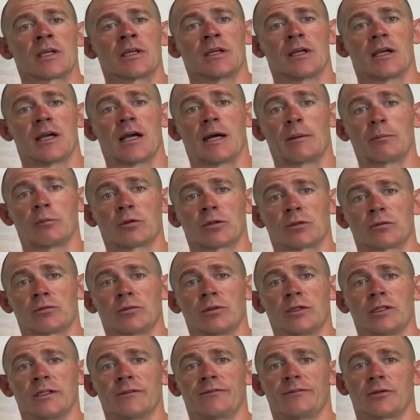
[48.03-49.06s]
I'm gonna
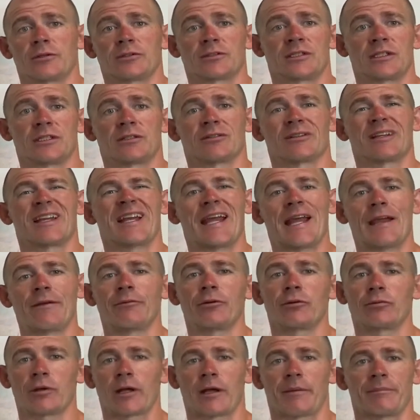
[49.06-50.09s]
really focus in on
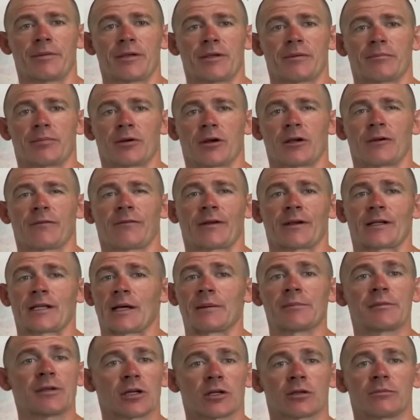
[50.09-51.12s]
every rep being perfect.
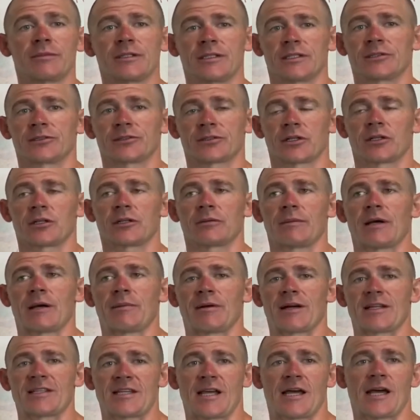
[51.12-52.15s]
I'm not gonna be concerned about
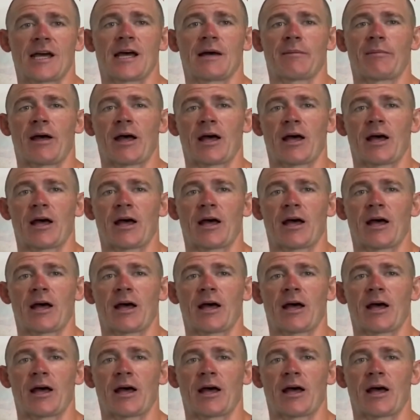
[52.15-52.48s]
my time.